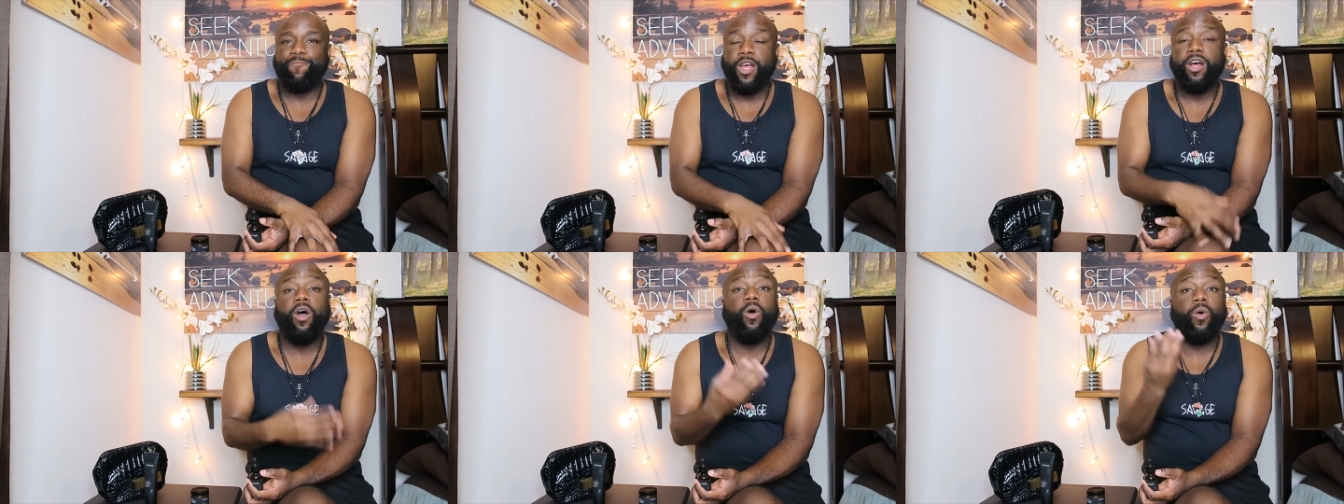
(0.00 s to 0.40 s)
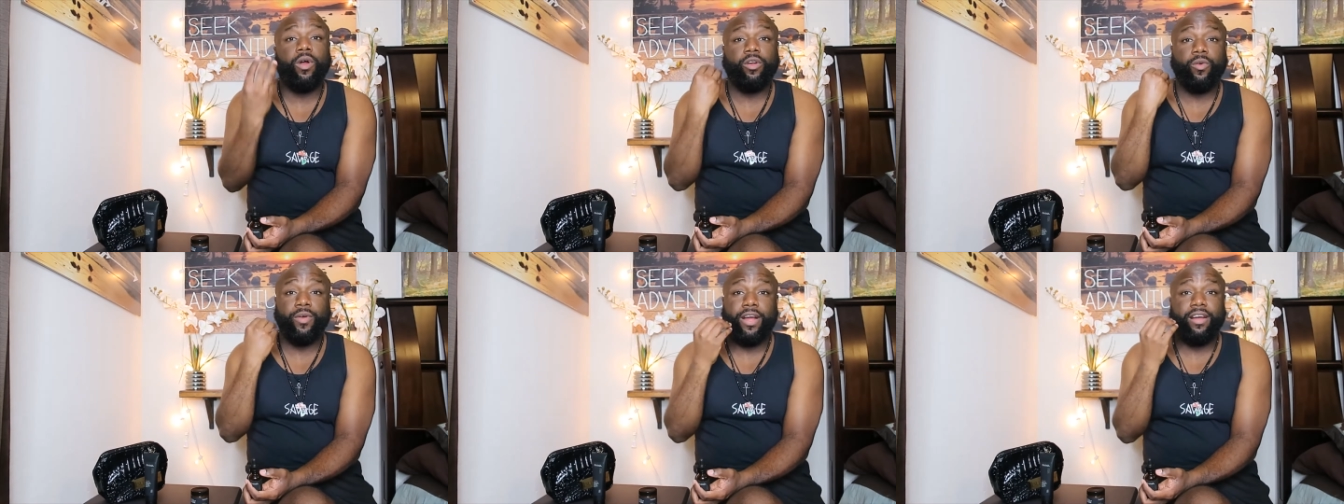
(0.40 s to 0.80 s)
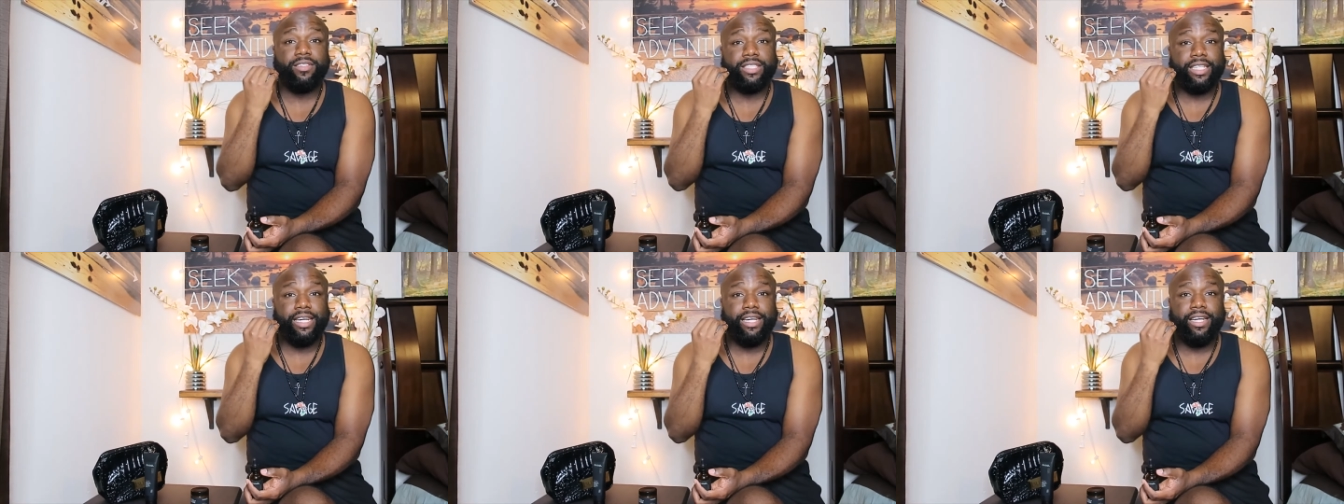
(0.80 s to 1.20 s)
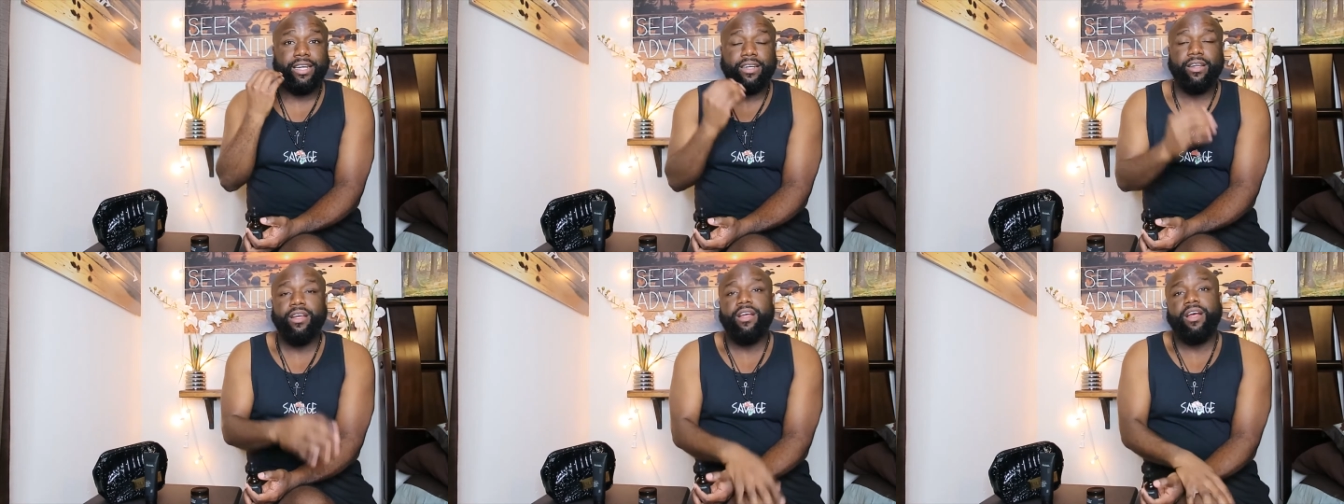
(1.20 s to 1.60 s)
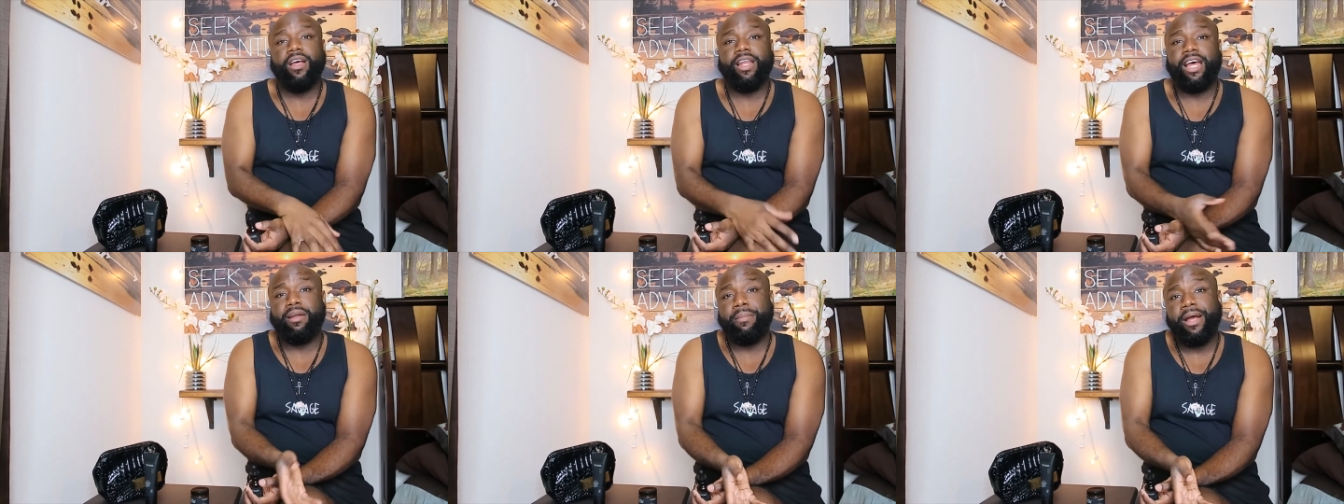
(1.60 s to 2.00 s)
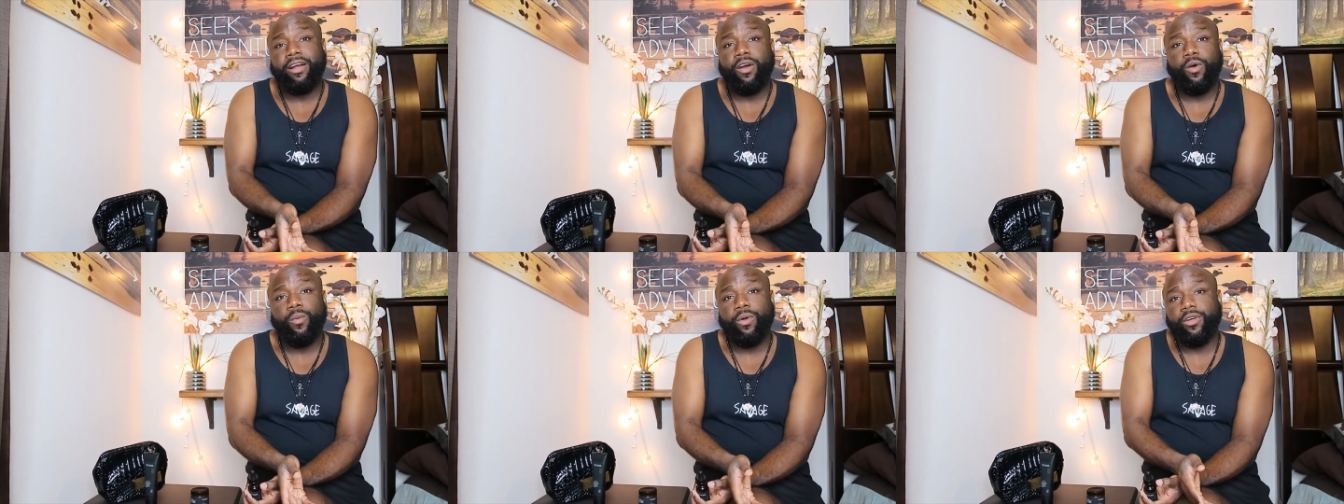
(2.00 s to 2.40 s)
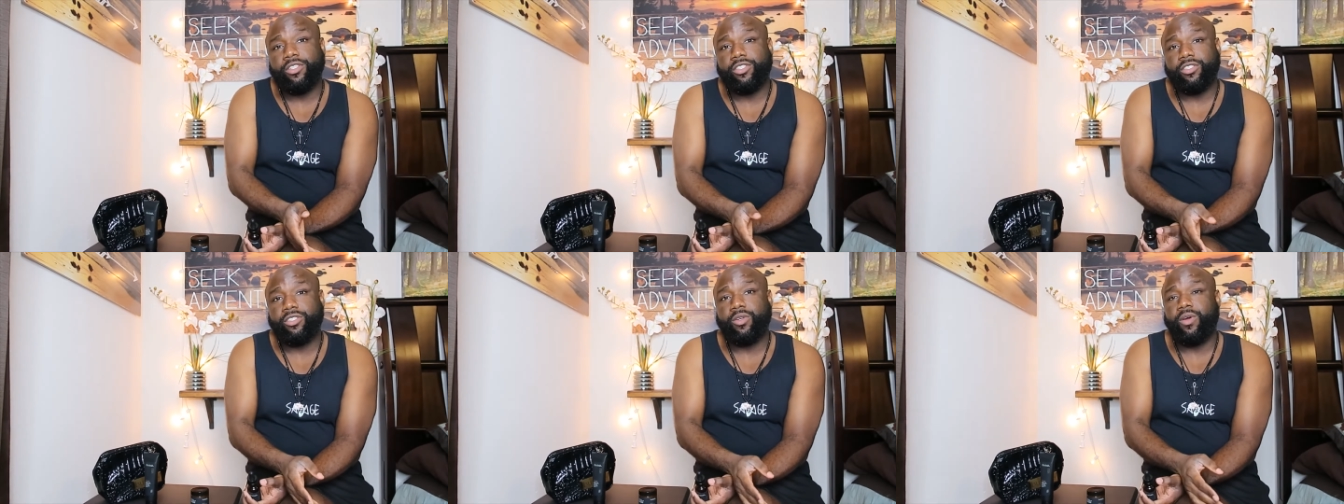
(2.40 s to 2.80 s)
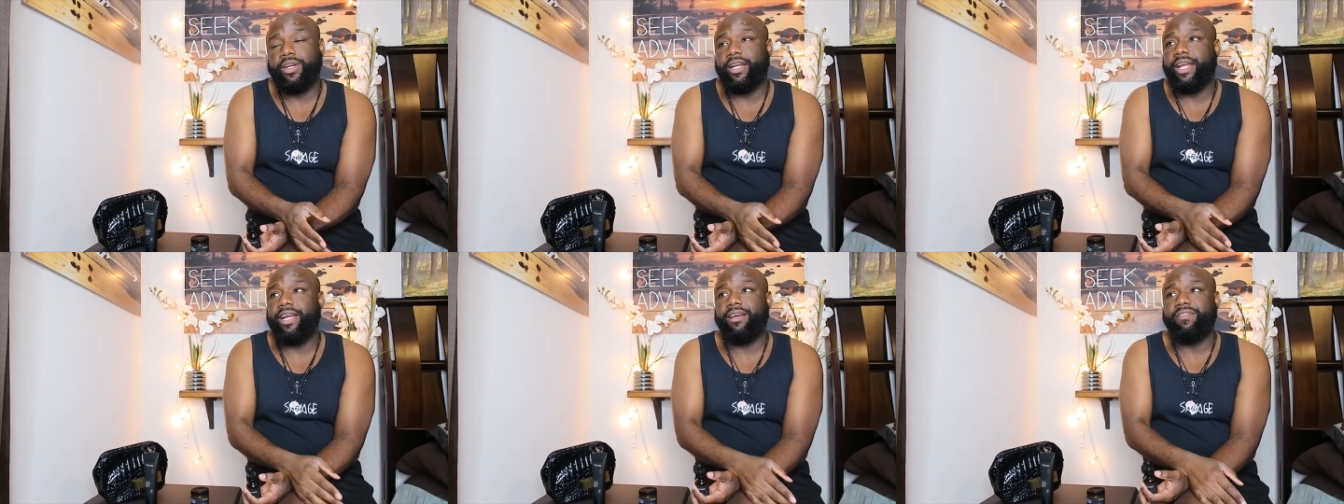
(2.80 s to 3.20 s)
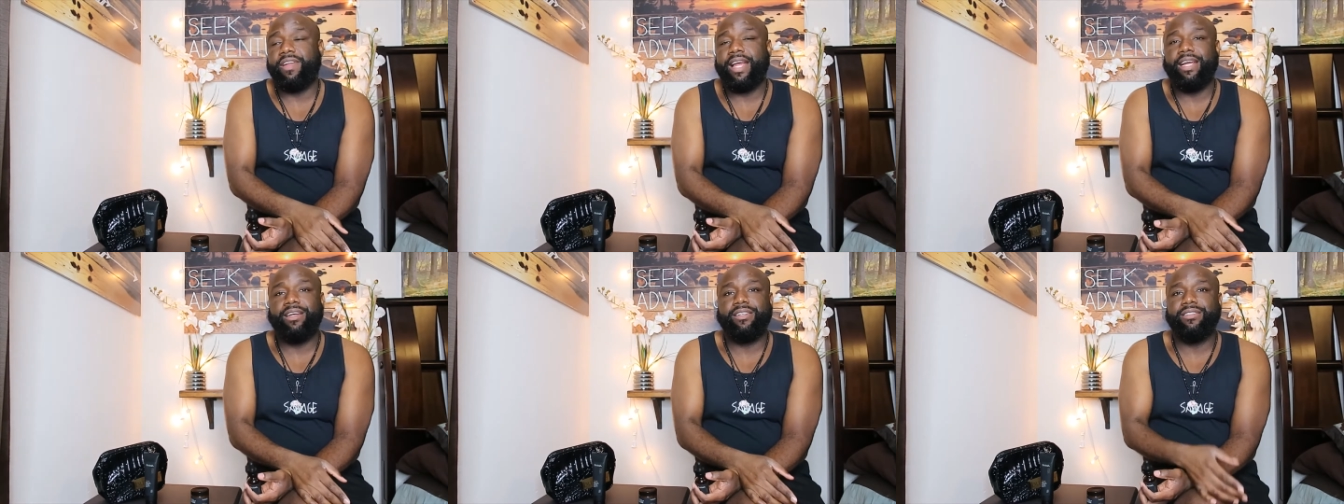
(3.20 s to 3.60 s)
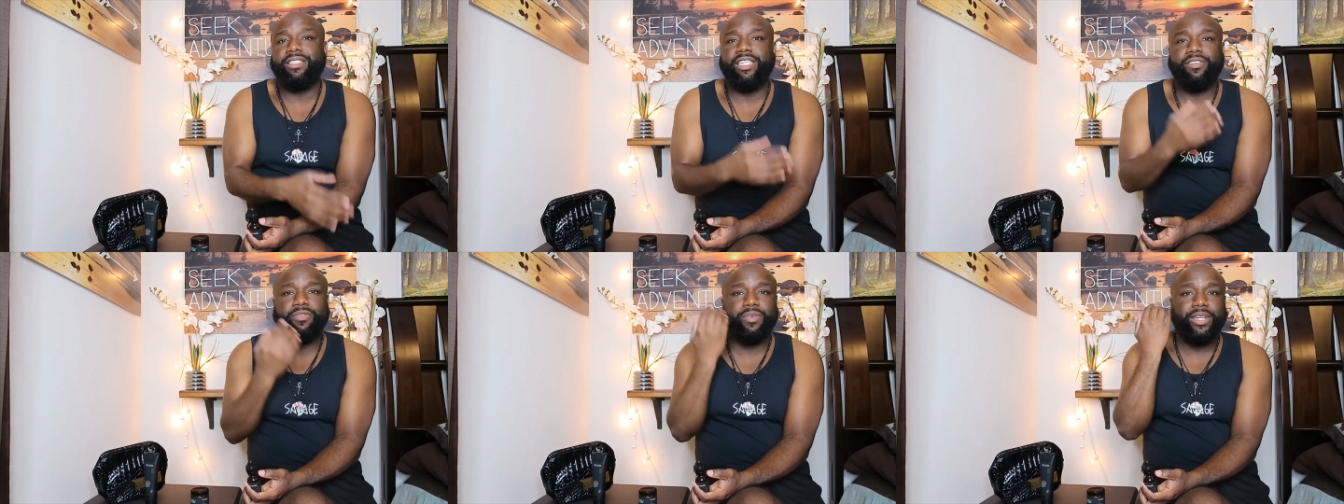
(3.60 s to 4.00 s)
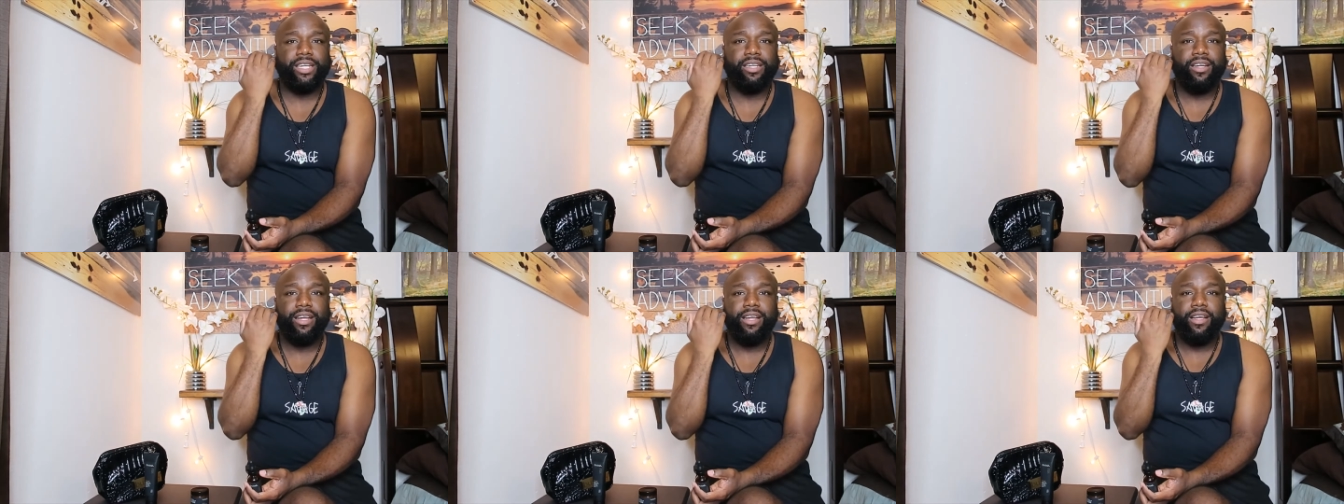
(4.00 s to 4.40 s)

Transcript: hard on our skin a lot of my coworkers are starting to have like a different